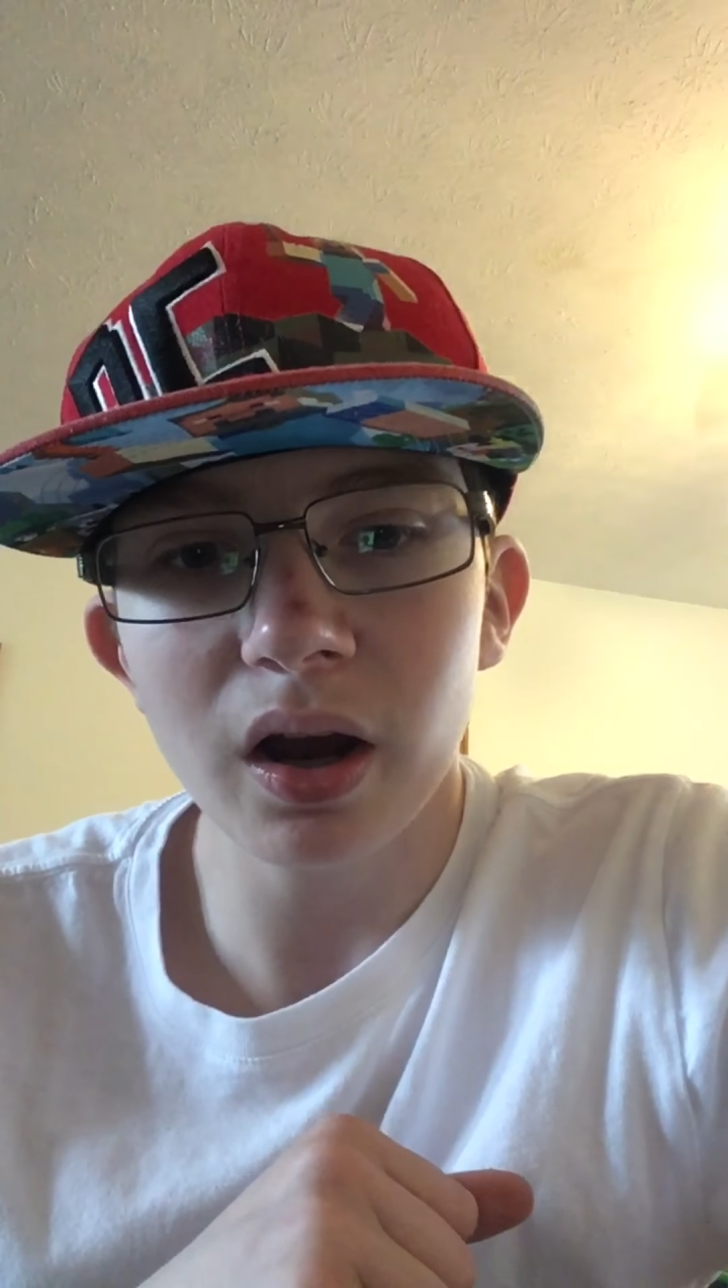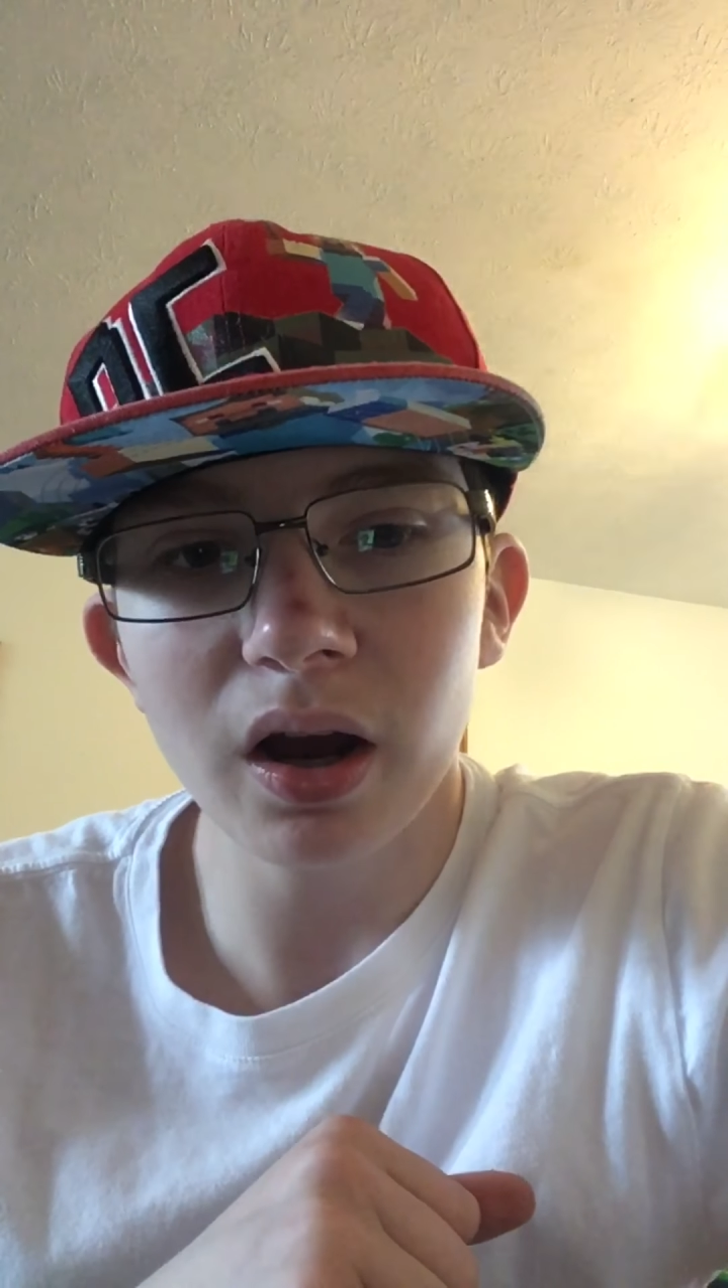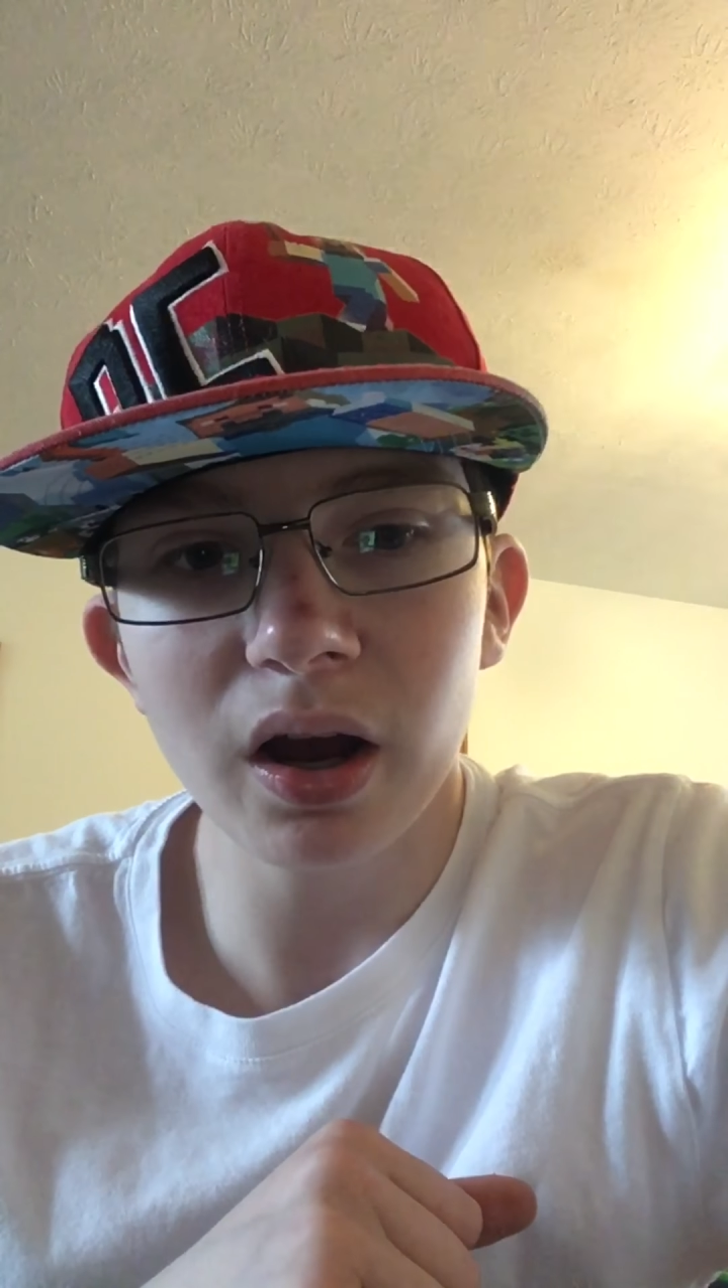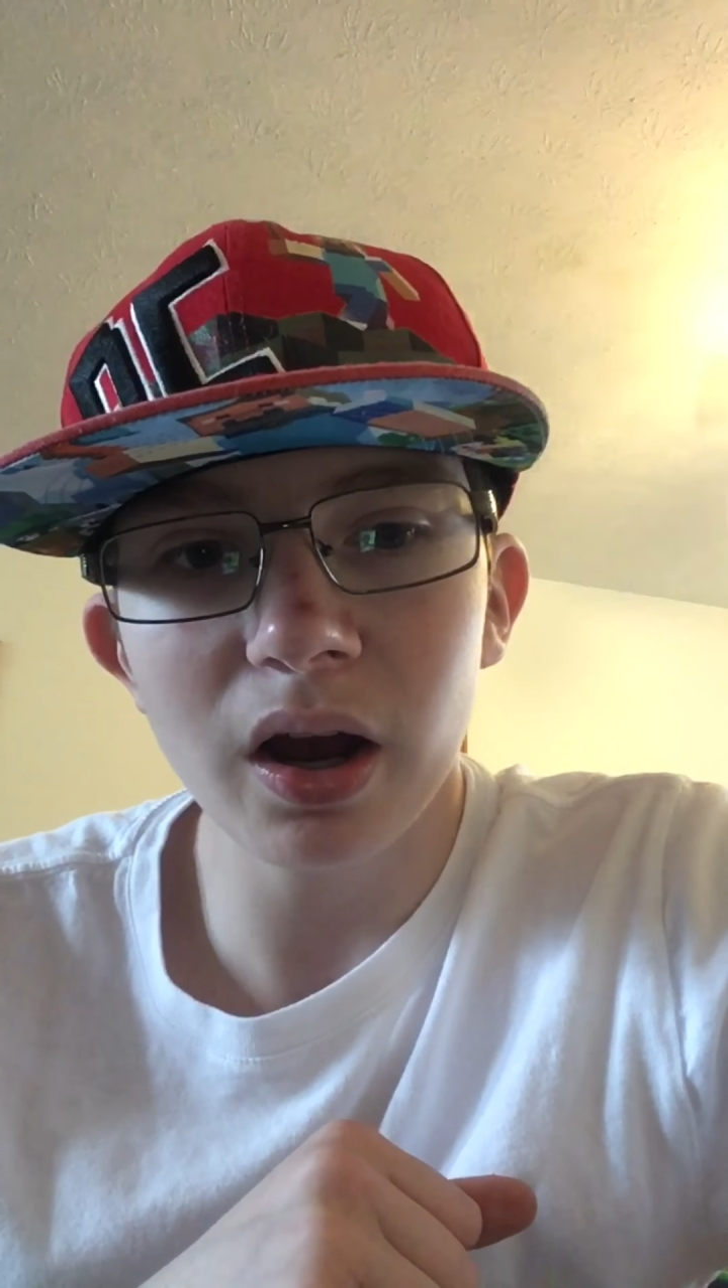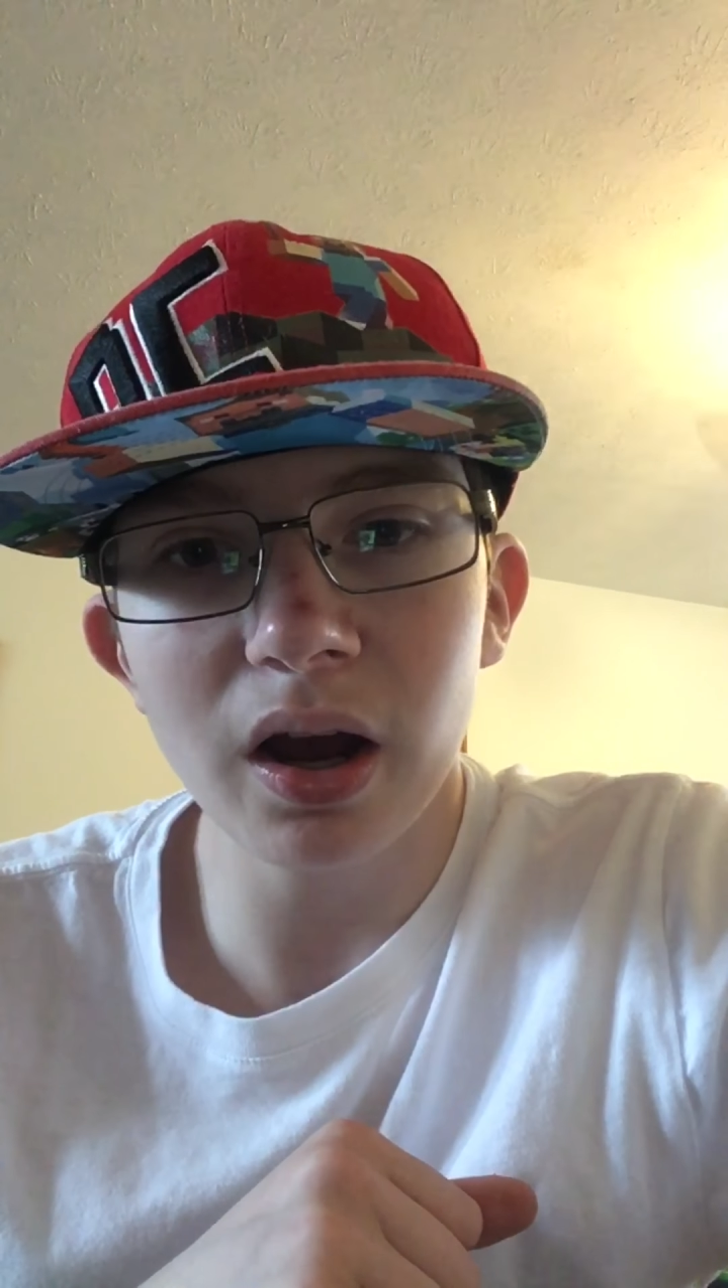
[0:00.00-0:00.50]

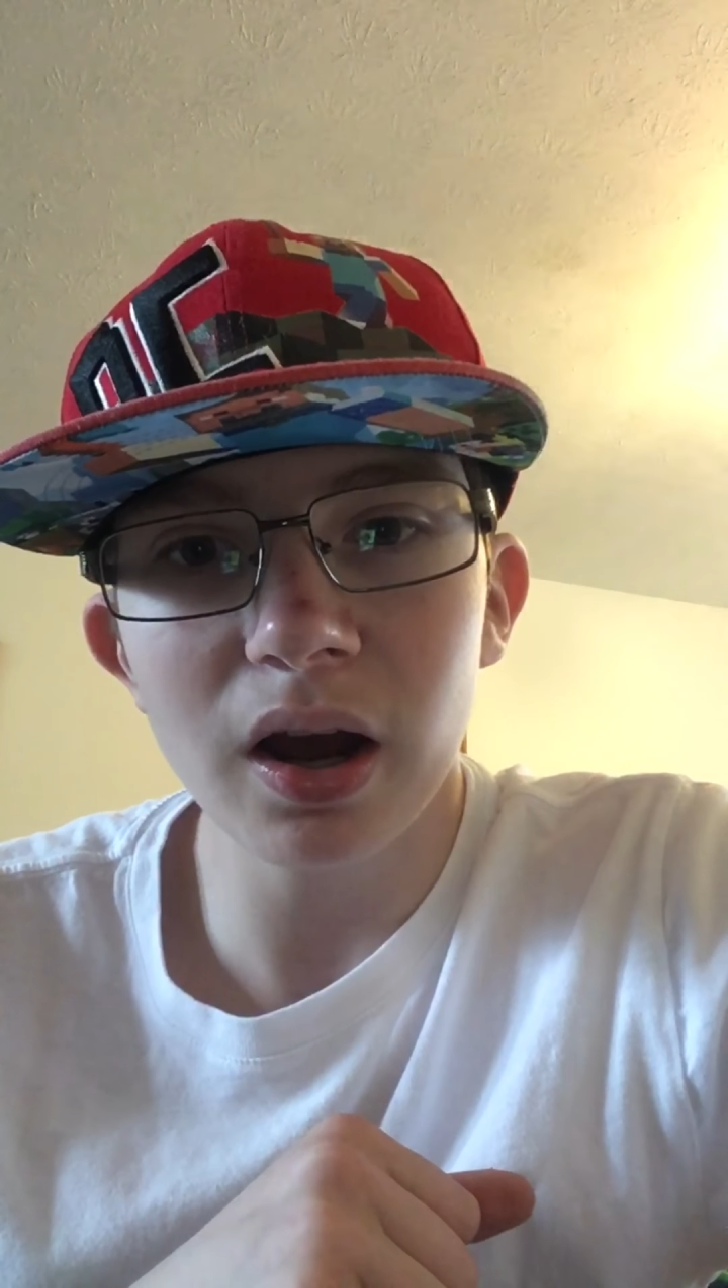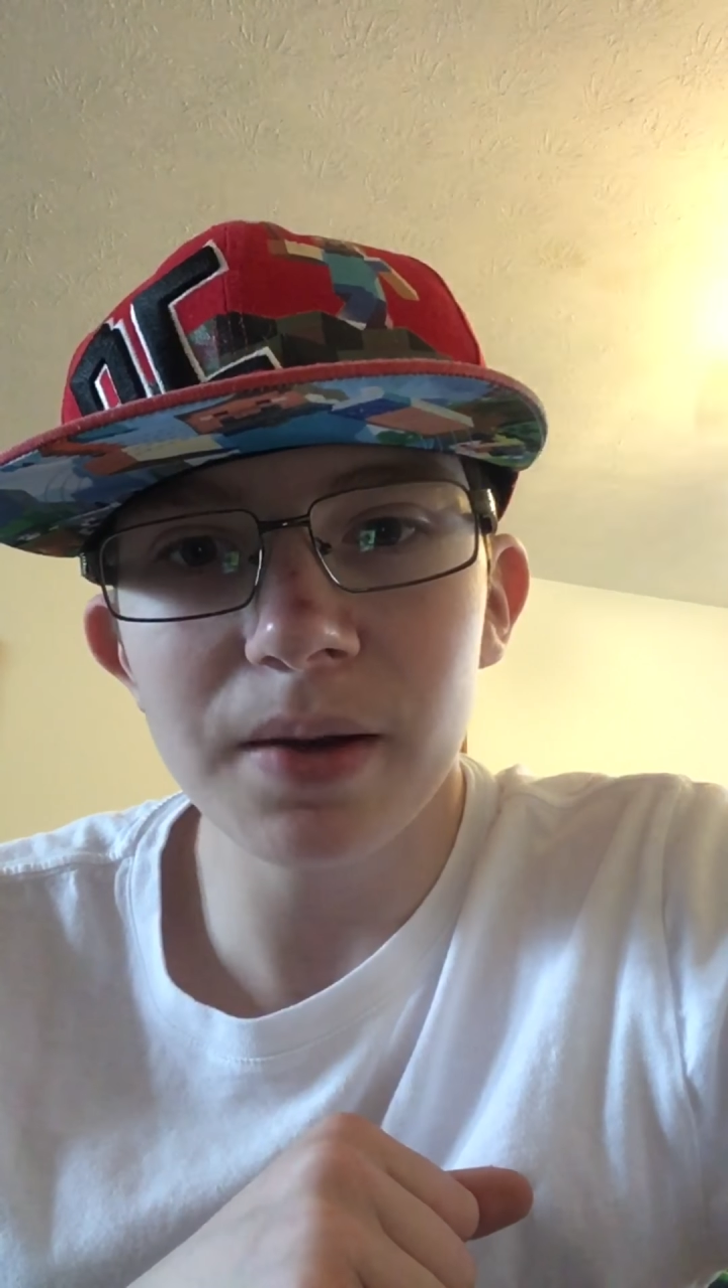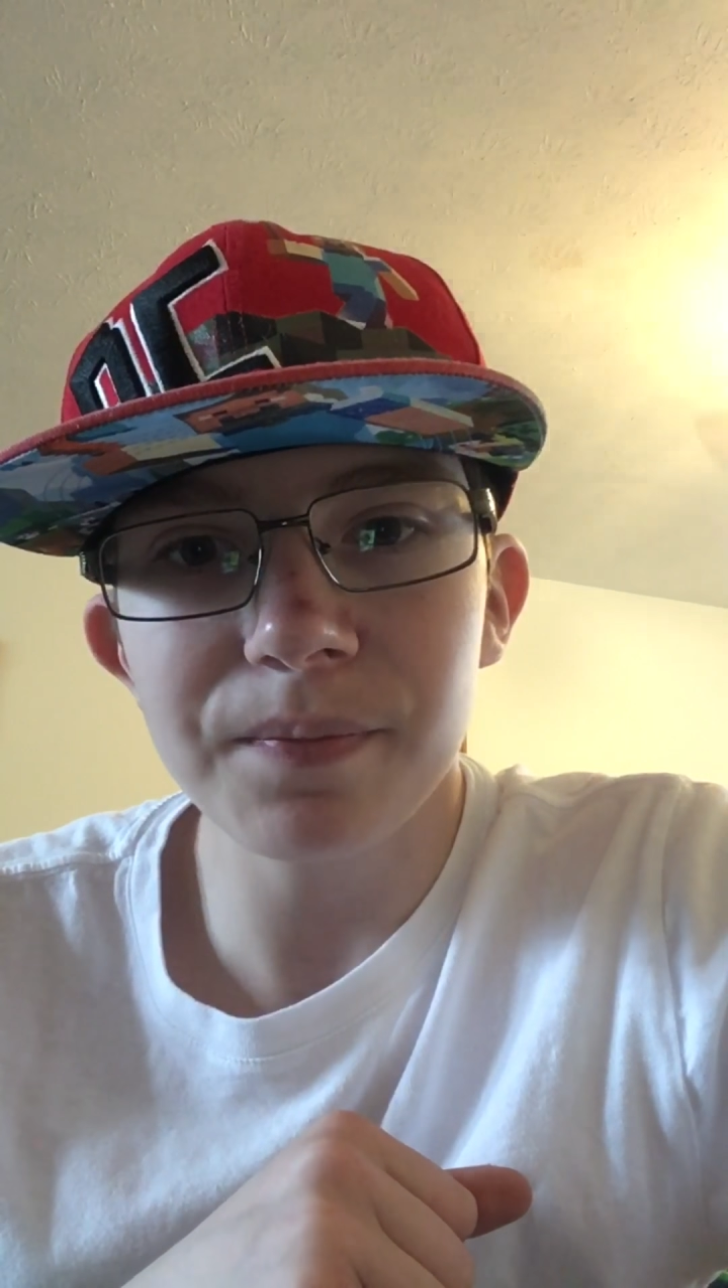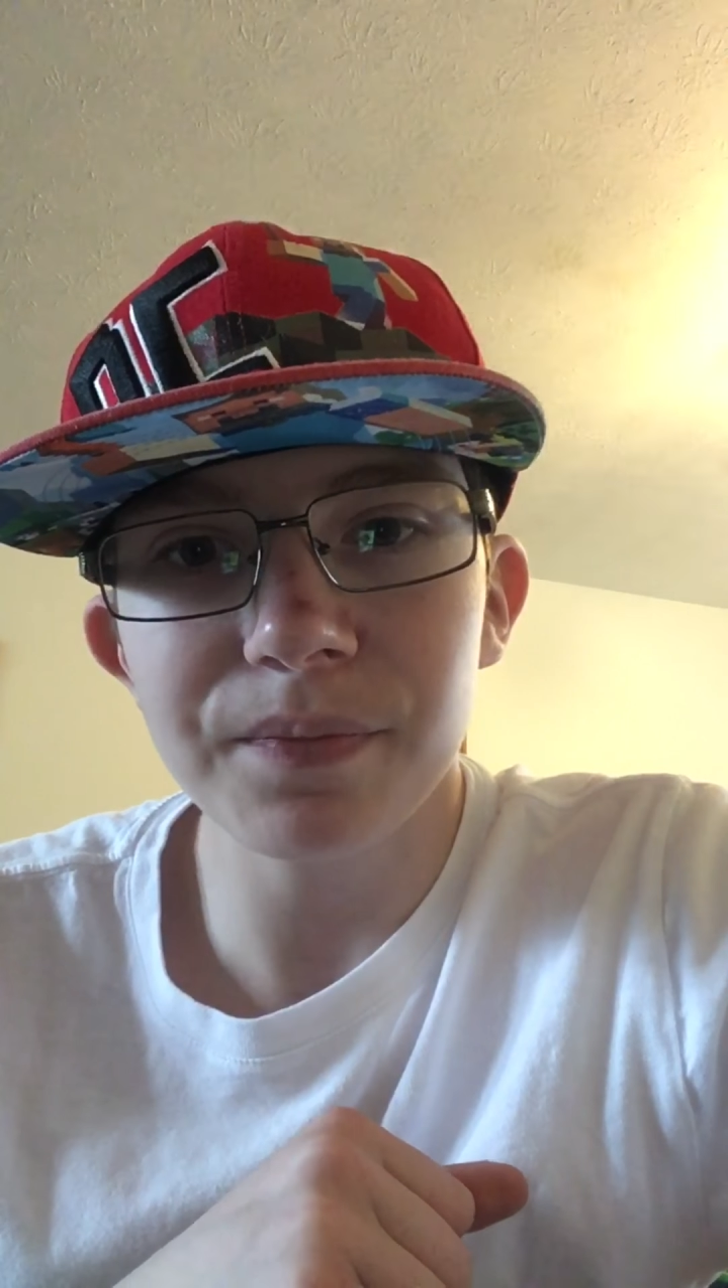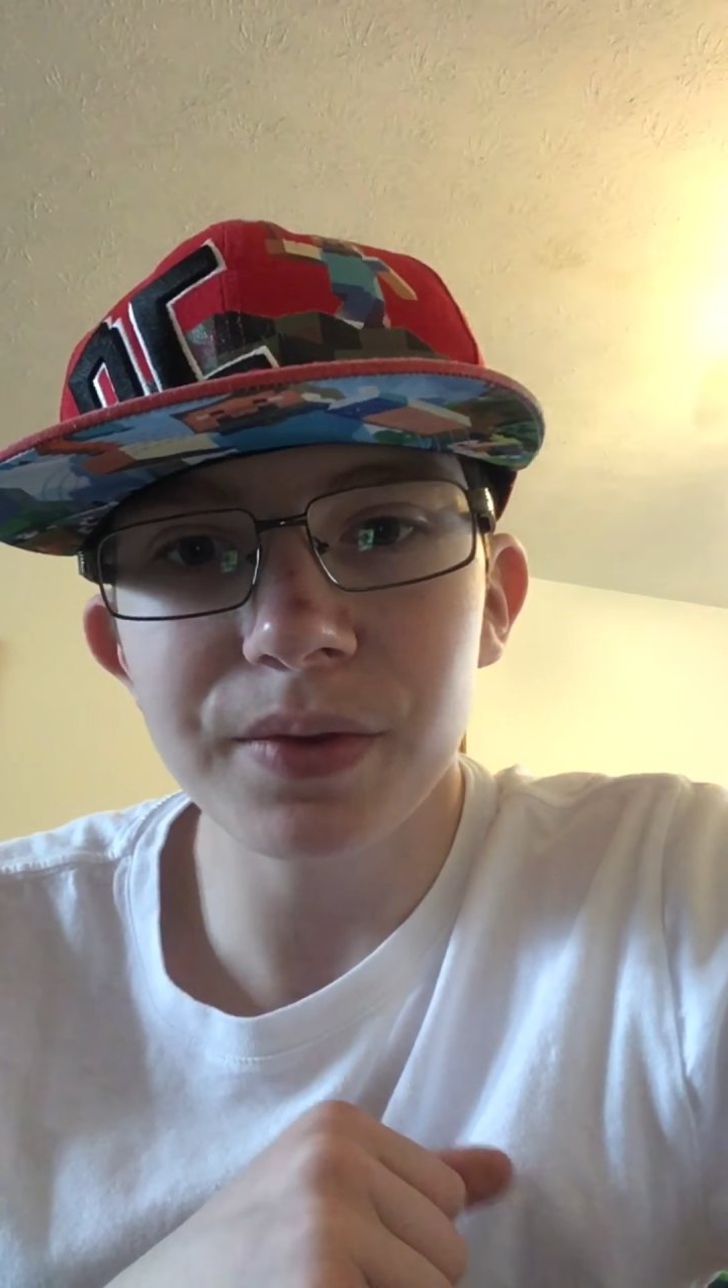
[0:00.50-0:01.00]
uh,